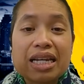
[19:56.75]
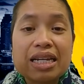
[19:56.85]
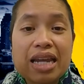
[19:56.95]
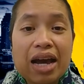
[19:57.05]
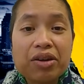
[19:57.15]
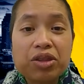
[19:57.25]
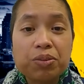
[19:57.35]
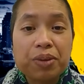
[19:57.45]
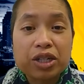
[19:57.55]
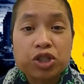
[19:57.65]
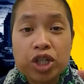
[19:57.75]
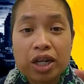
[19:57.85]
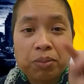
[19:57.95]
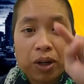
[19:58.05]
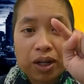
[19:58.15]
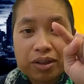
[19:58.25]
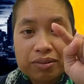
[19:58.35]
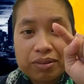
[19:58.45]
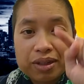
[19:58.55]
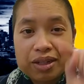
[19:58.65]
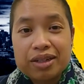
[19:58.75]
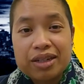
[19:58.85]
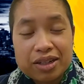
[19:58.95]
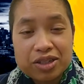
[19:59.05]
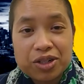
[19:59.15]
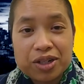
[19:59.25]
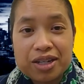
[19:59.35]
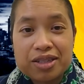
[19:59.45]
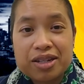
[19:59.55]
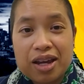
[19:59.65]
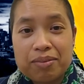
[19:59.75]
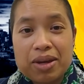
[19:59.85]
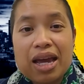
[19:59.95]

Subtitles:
now there'll be a check mark next to your kid's name.